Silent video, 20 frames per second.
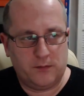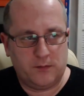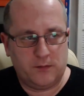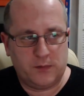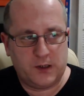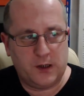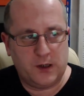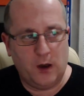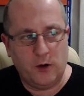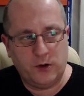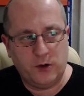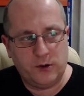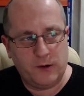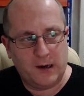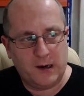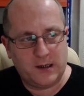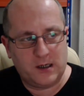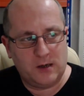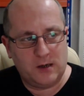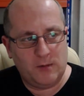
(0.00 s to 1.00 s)
to
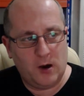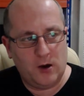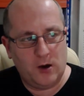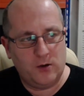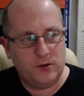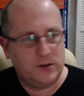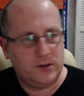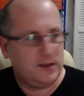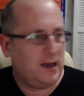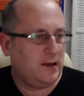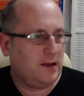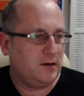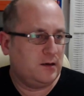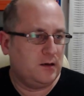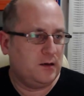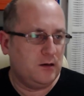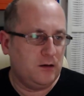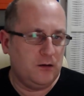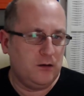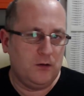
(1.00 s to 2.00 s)
Eskimos, sand
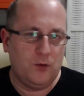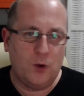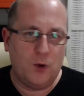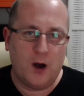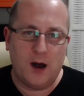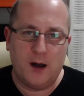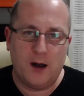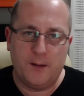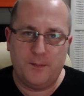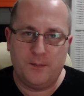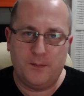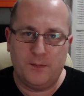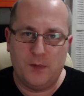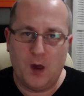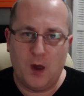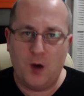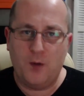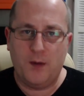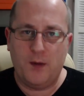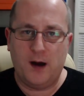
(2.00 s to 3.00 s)
to
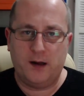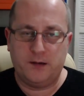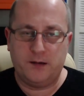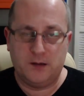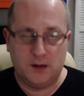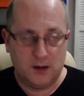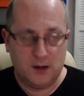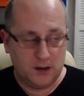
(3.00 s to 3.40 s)
nomads.